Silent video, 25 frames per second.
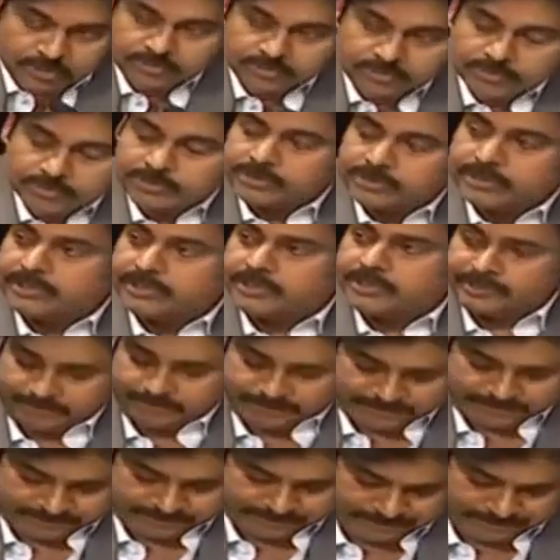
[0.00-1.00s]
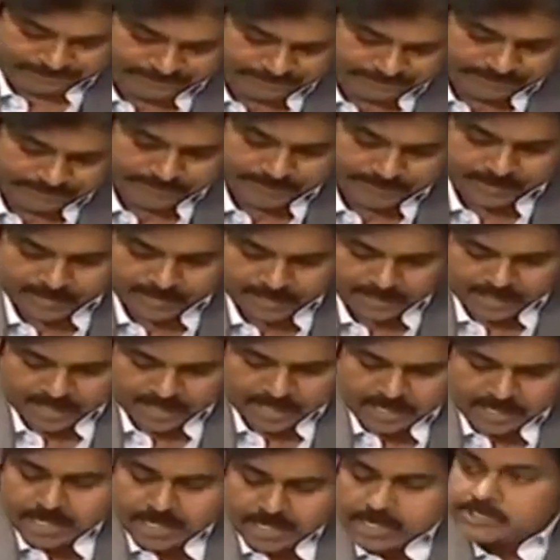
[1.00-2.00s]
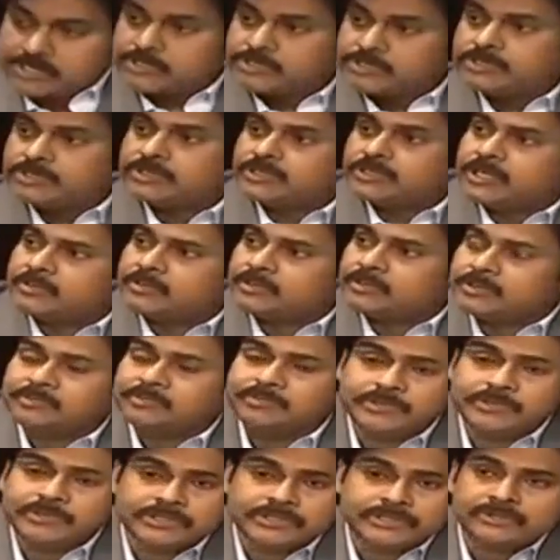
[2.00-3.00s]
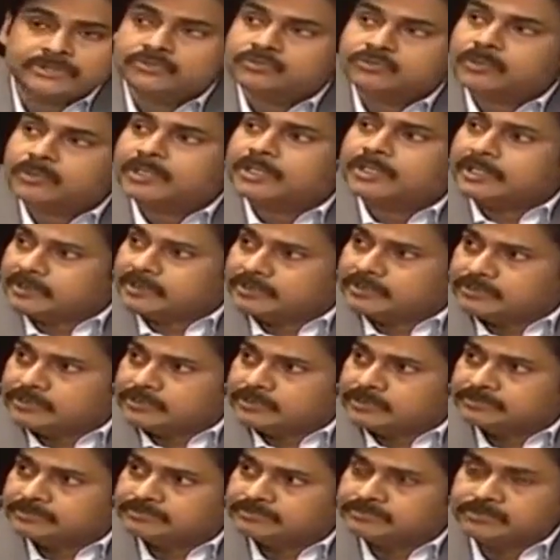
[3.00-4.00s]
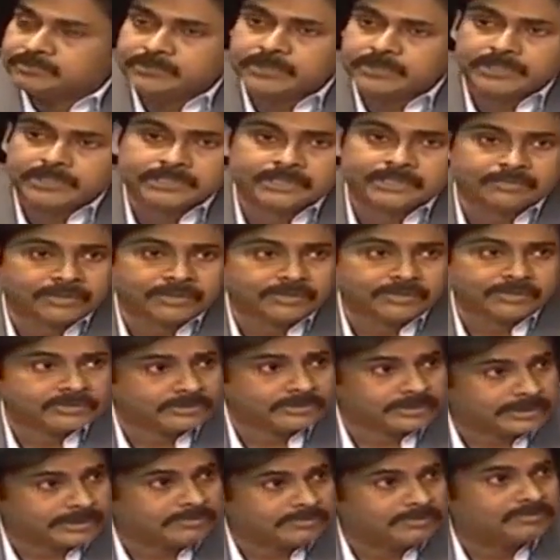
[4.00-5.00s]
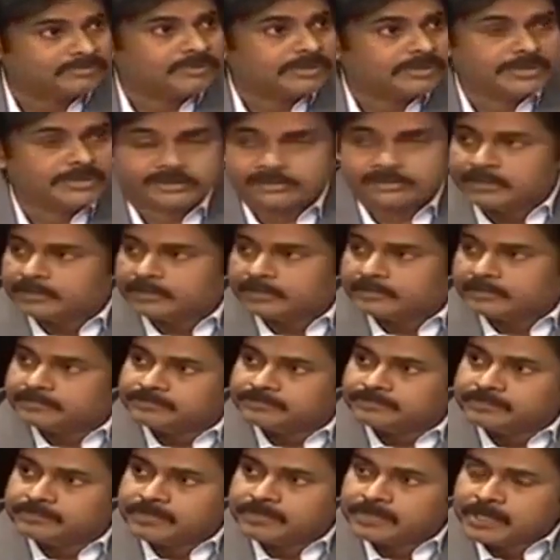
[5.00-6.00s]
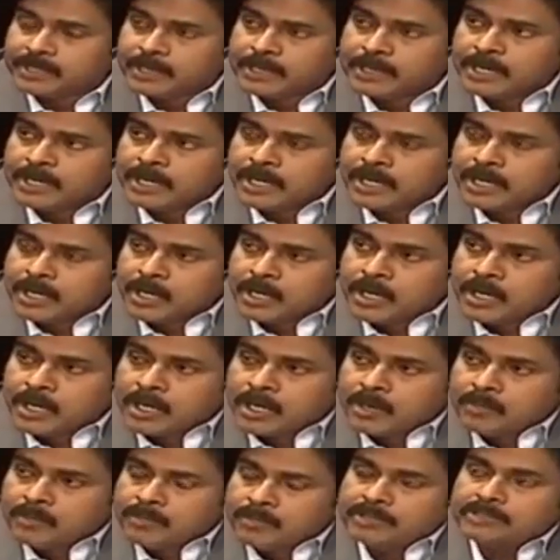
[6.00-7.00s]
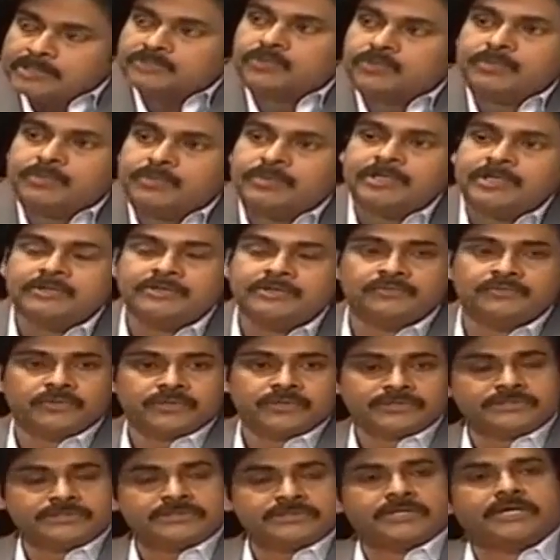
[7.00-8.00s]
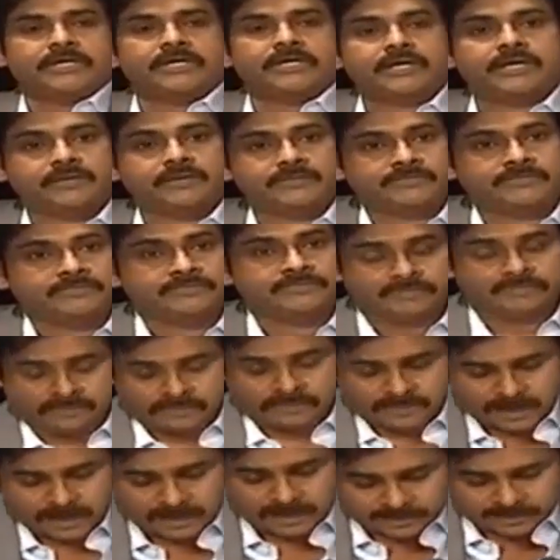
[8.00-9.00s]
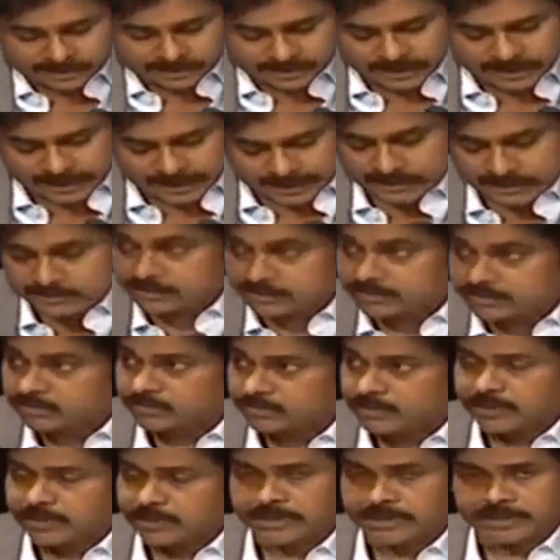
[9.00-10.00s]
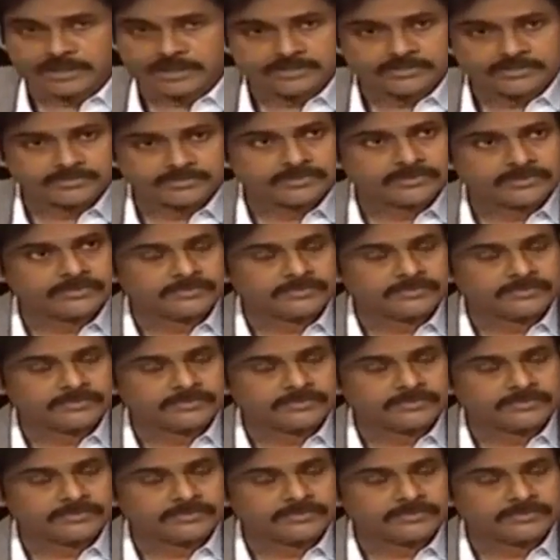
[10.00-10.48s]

told me to get up and she gave me the beating of my life. Till now, I could never forget that. Because for me, the first time I realized in my life